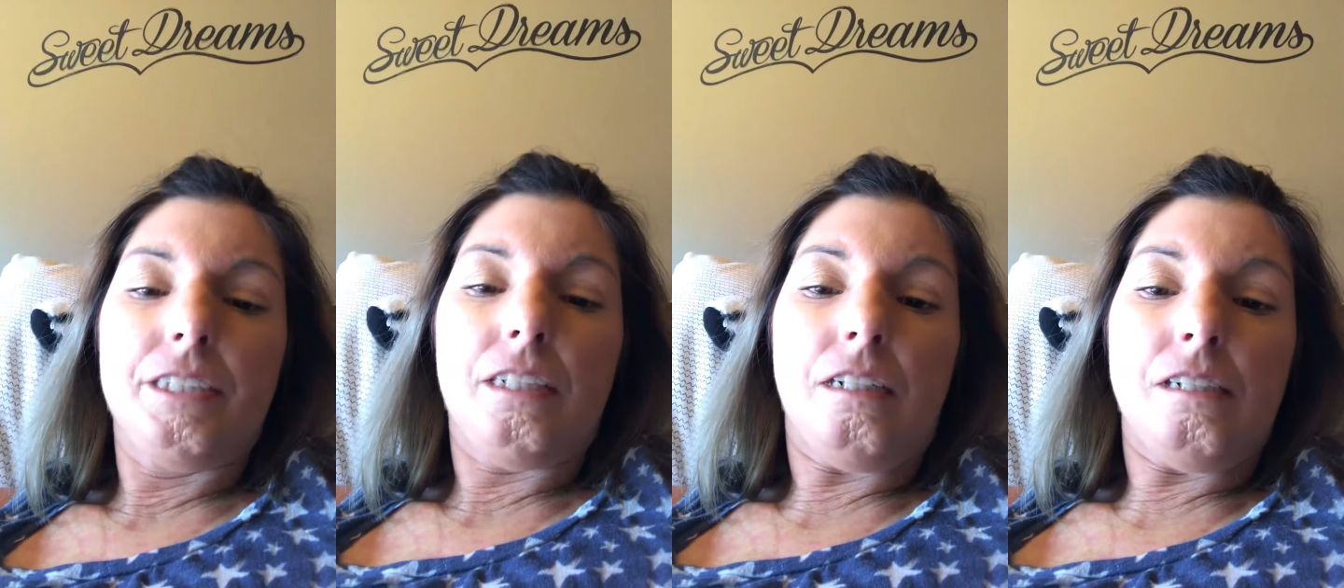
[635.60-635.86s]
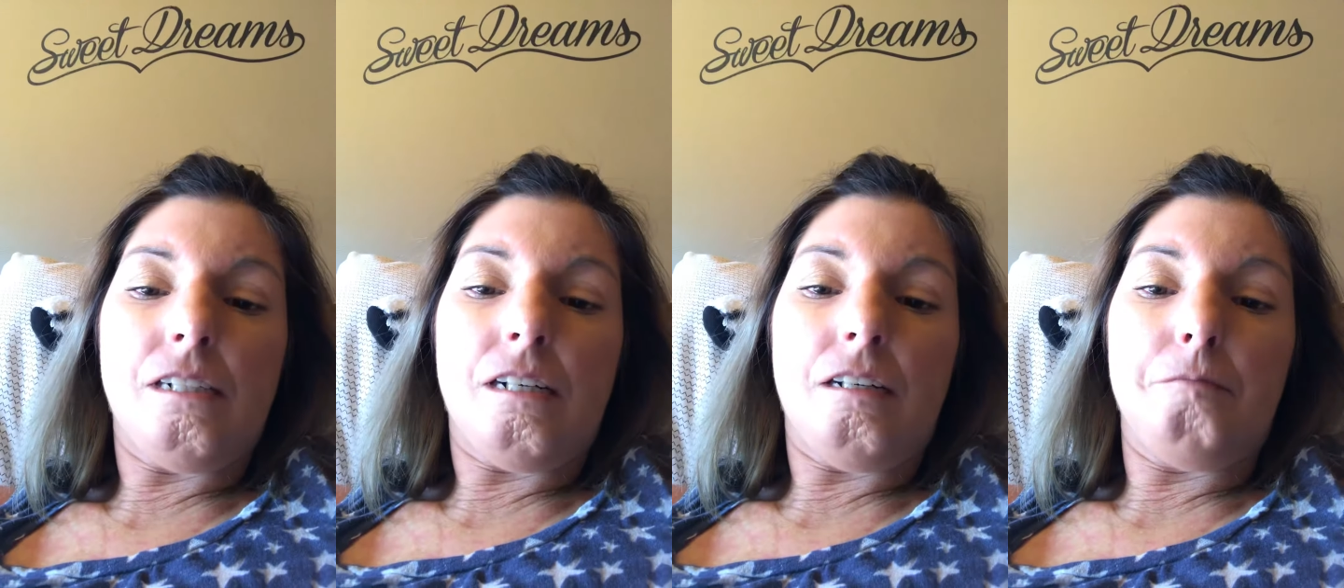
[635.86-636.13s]

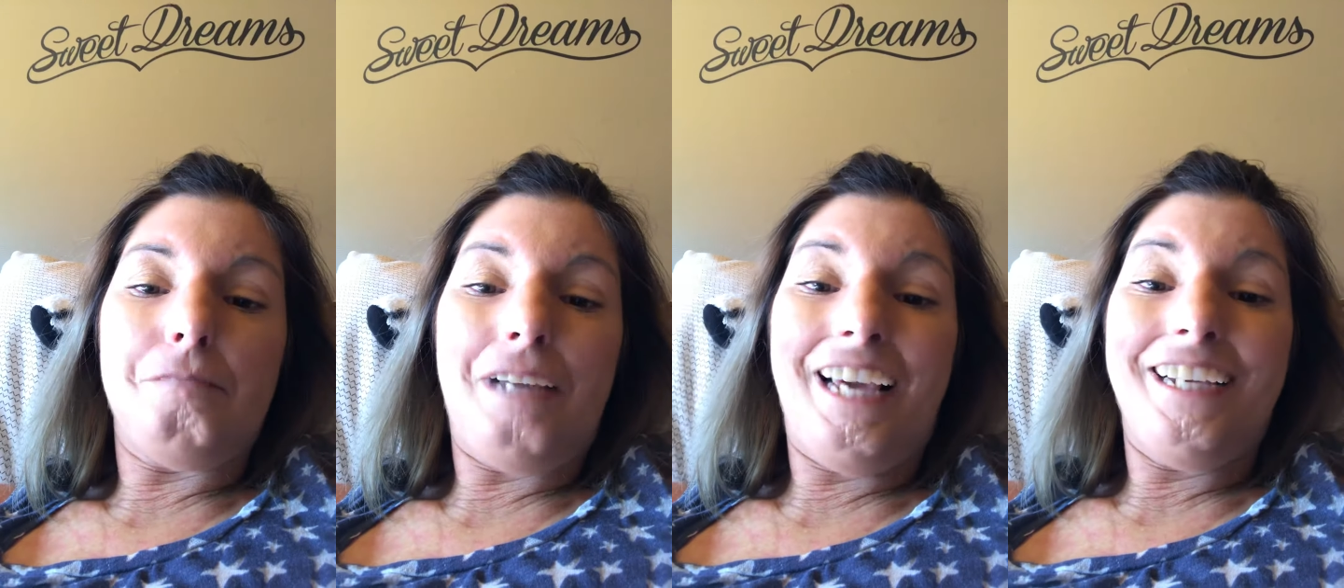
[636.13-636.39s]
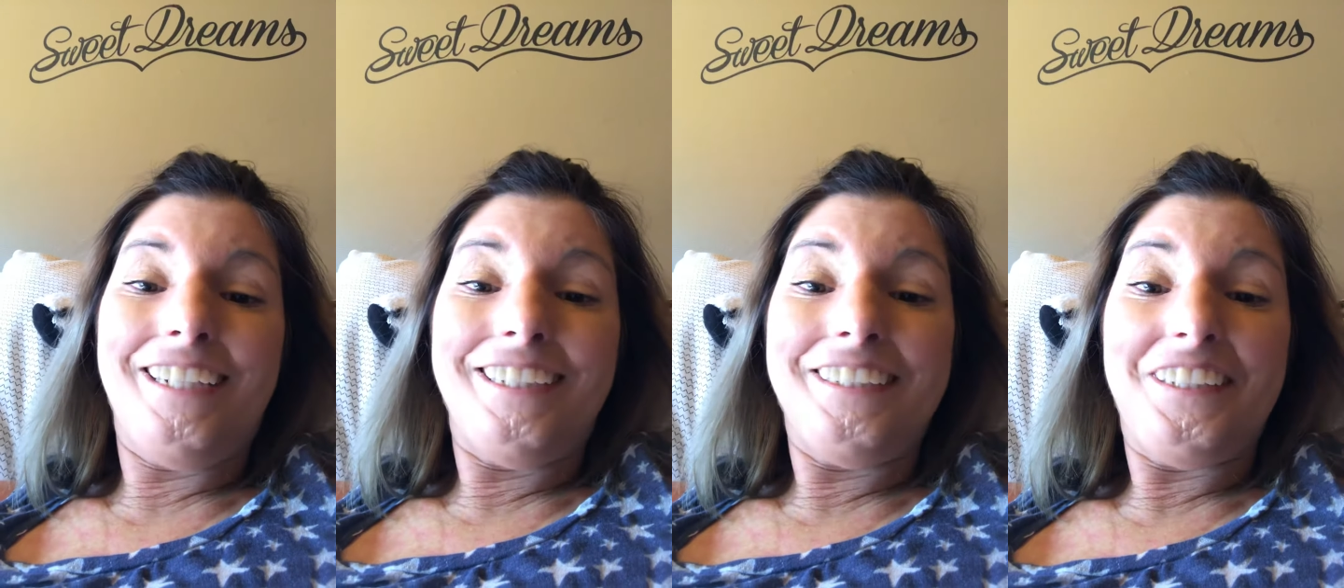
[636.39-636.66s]

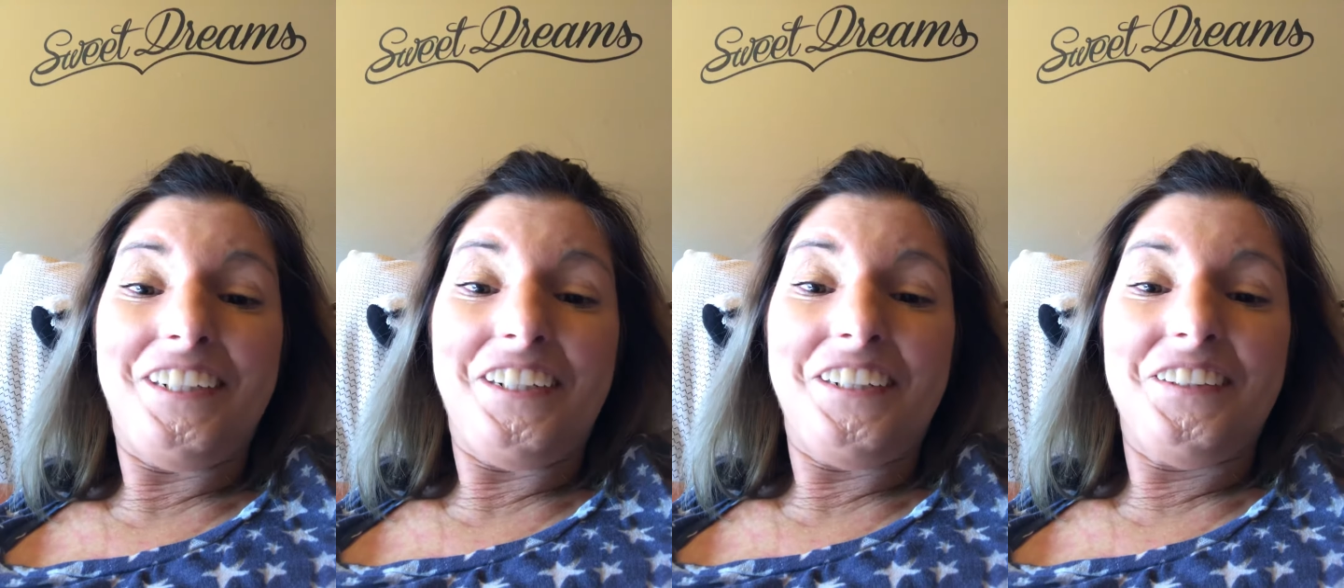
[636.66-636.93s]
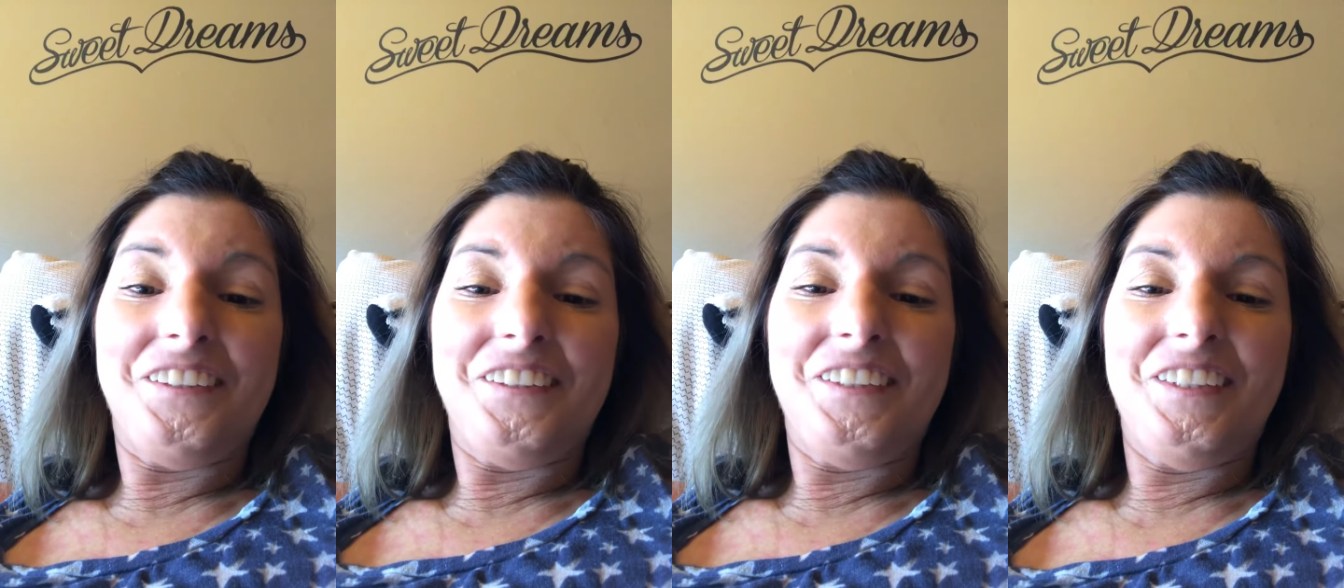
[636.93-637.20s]
Hanging in
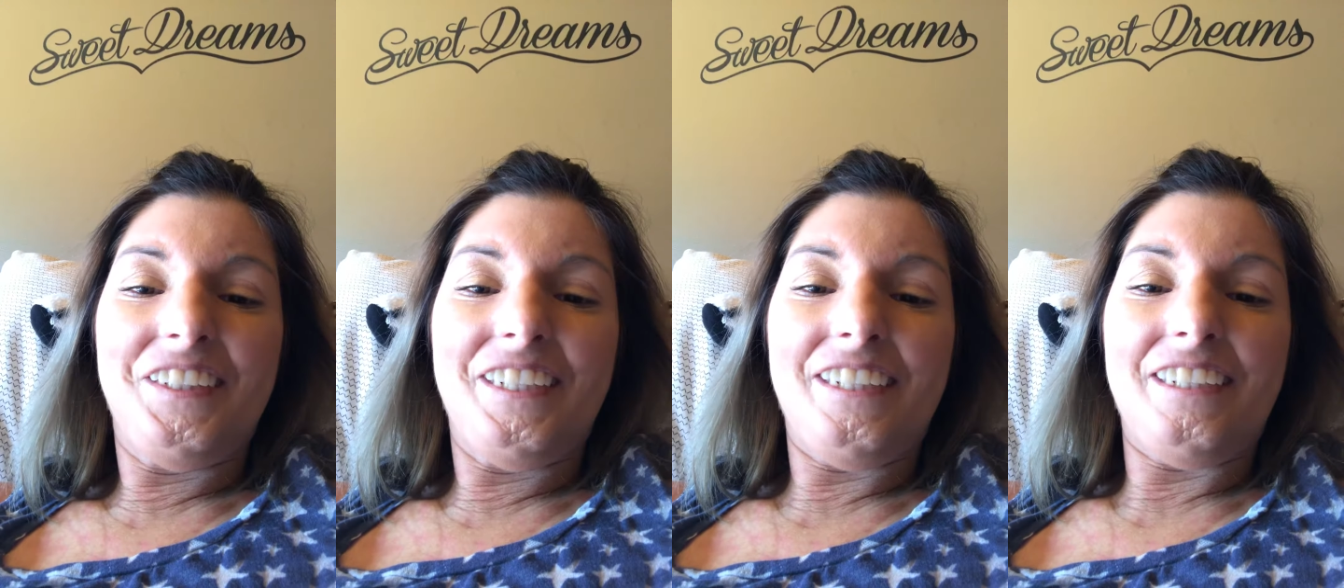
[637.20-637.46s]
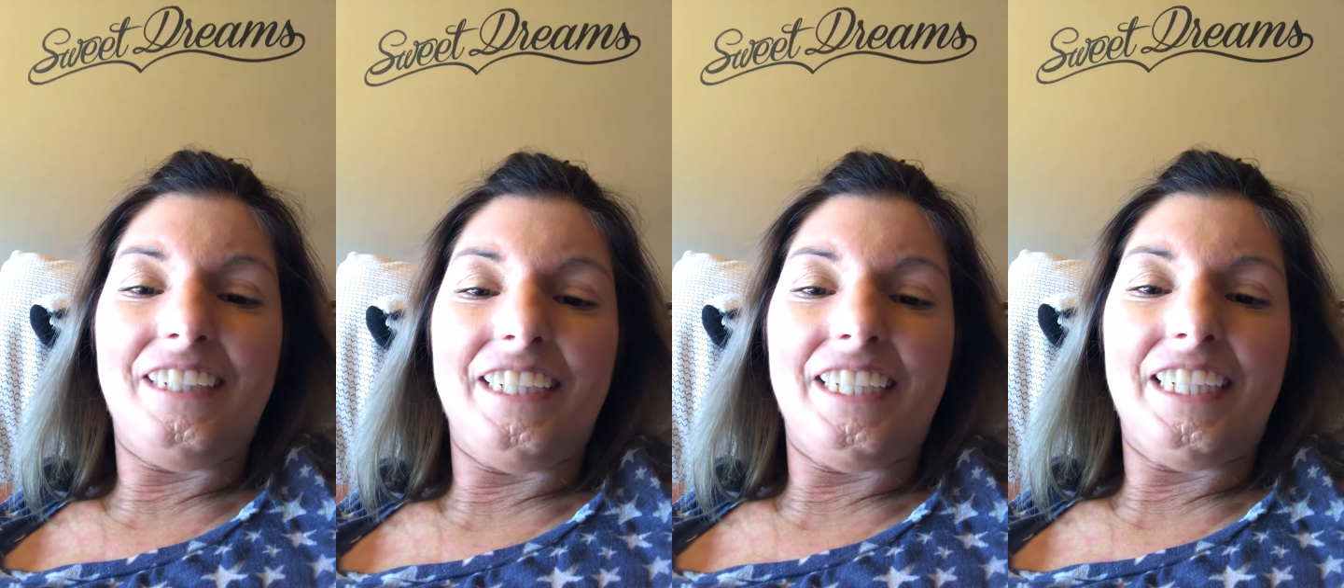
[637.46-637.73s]
there,
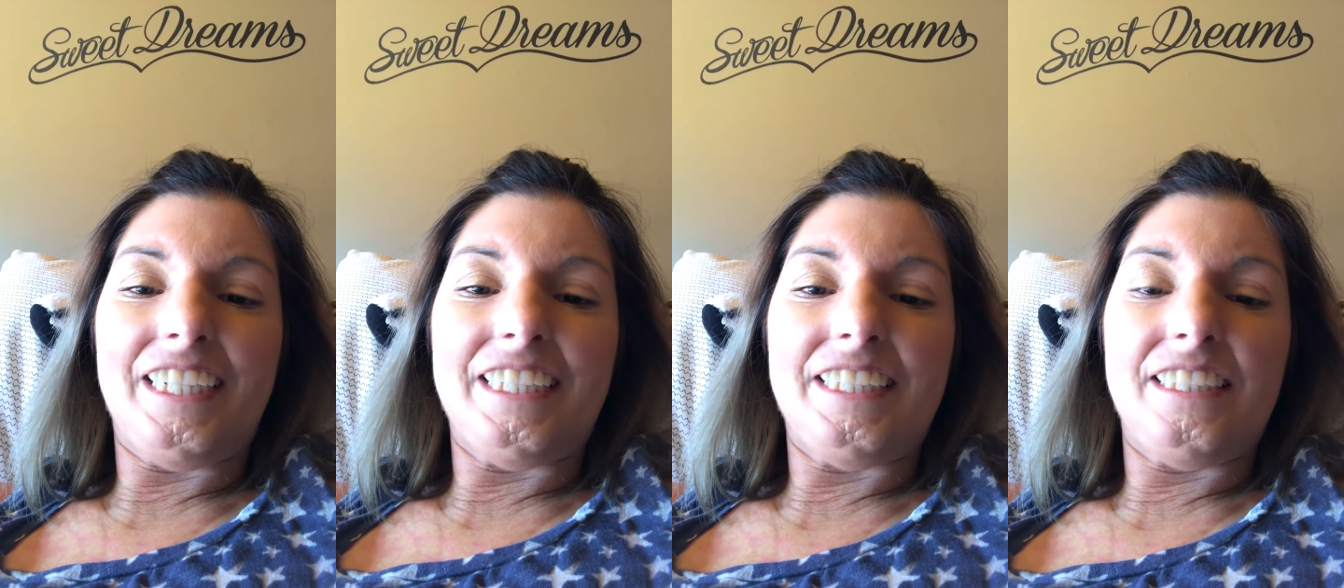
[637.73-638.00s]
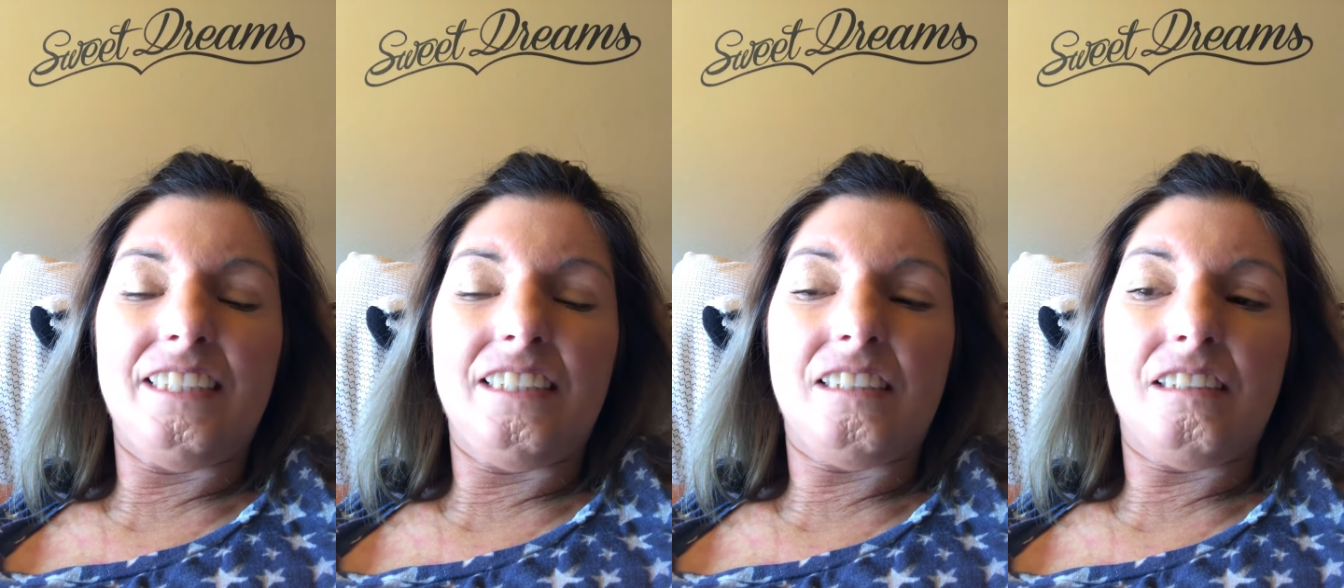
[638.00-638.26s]

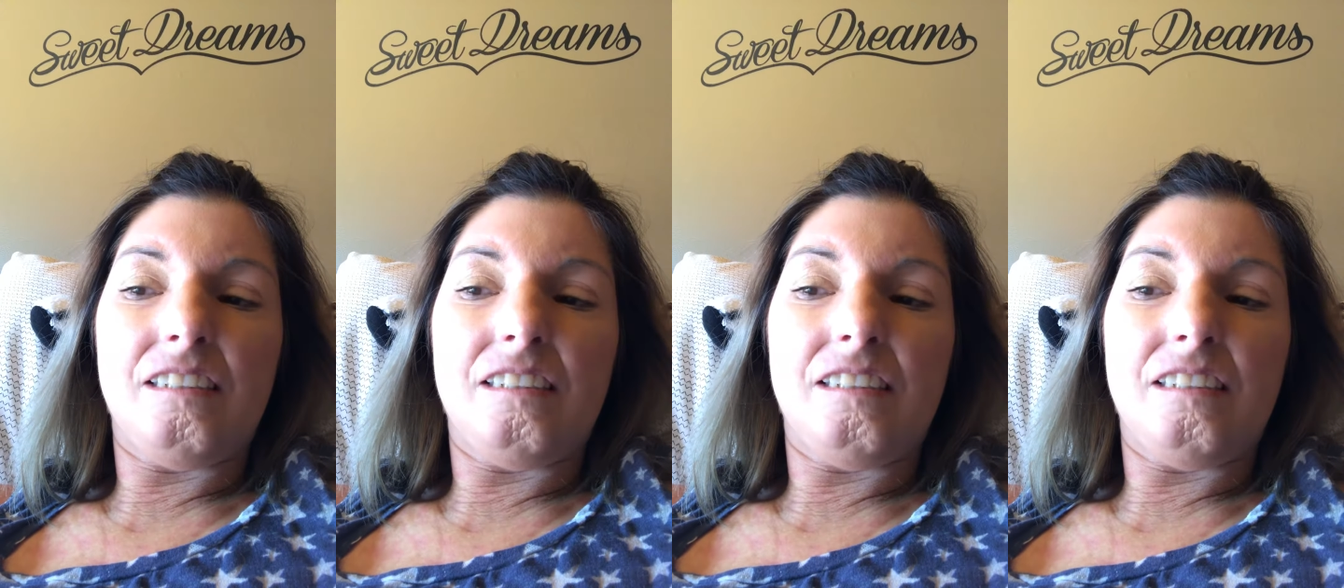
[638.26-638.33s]
and